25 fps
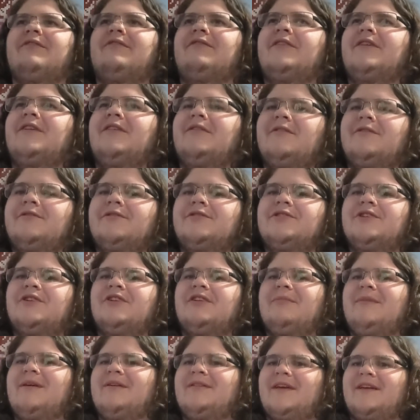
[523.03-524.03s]
a funny little
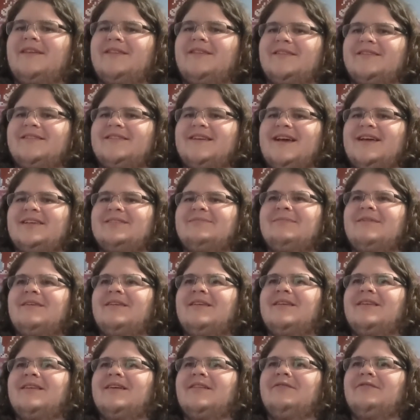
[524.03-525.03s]
joke about like the
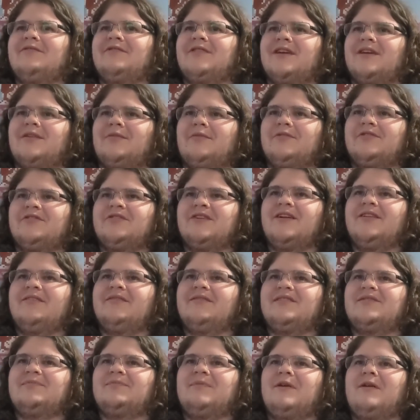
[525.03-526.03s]
Tasmanian devil. They're like, we're trying
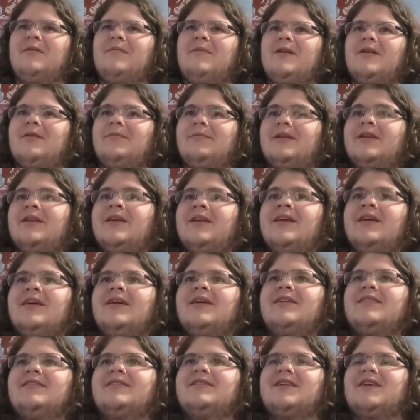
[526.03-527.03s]
to experiment him and
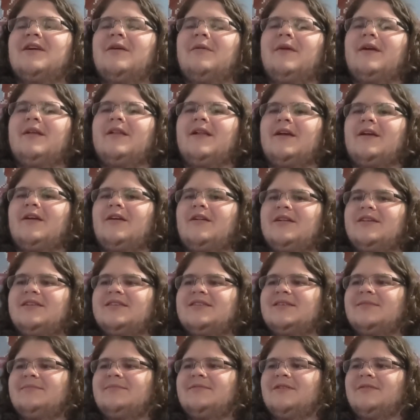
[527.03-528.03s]
take away like all
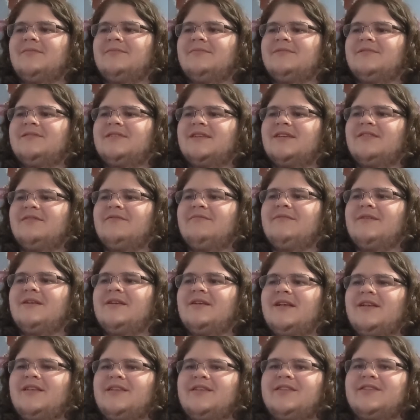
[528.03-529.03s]
his symptoms of
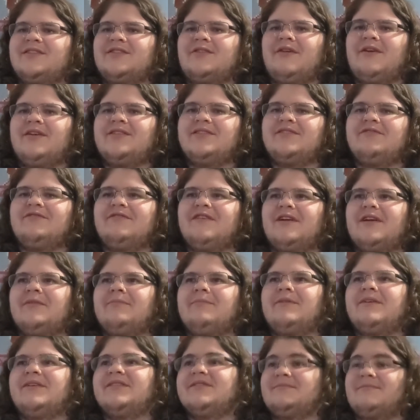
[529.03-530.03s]
being like this crazy
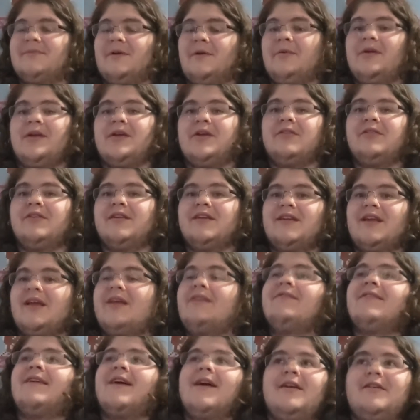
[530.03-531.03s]
fucking beast, but we couldn't
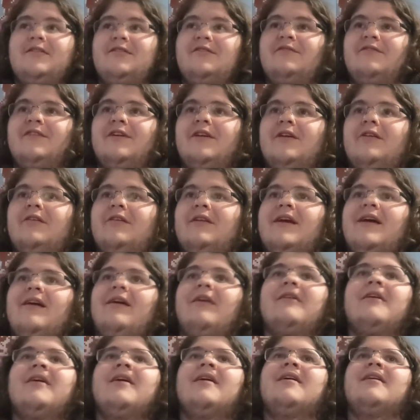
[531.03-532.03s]
even I couldn't figure it
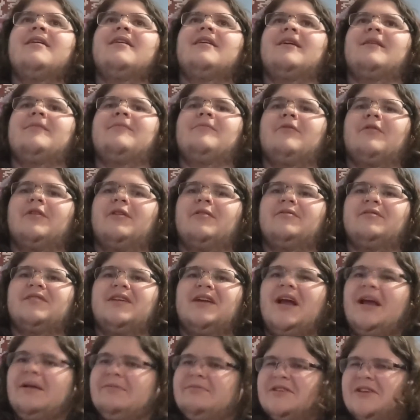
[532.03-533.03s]
out. And Morty was
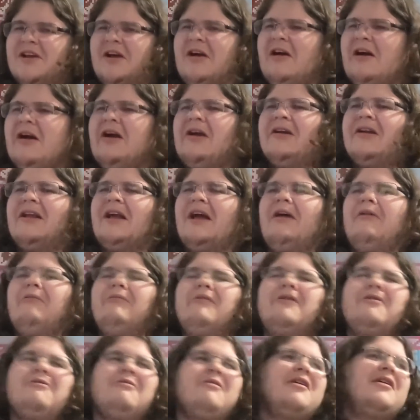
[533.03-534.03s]
like, I'm scarred,
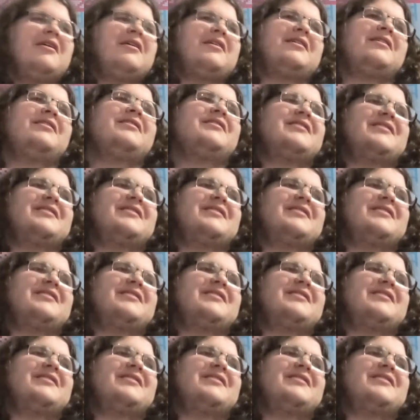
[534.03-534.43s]
help me Rick